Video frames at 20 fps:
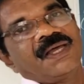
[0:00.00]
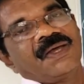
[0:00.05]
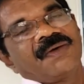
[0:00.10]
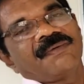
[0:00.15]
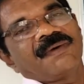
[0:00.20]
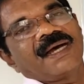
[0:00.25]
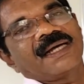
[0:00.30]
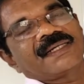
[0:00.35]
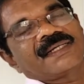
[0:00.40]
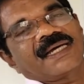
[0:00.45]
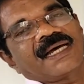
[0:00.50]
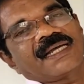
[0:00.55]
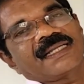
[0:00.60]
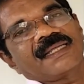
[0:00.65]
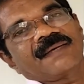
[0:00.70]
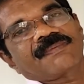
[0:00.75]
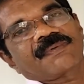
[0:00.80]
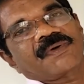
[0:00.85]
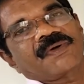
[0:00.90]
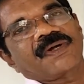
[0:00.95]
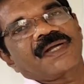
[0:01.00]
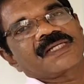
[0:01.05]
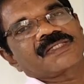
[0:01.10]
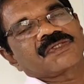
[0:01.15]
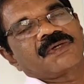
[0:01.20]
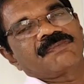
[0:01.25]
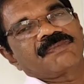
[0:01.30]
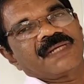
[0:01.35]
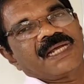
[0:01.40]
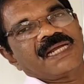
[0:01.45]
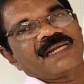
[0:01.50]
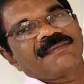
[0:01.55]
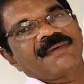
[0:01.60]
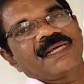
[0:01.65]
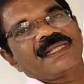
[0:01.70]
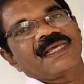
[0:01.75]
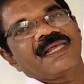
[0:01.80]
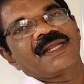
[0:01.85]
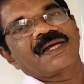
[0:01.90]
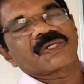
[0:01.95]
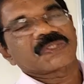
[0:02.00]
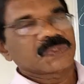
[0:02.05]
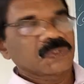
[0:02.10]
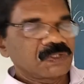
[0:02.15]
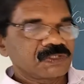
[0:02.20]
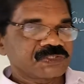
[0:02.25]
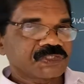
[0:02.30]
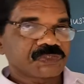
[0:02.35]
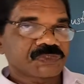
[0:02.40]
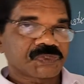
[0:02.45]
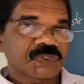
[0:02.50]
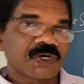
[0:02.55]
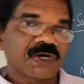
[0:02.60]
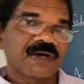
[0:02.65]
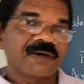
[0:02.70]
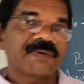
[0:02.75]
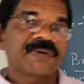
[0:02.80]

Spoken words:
what are the products obtained by the electrolysis of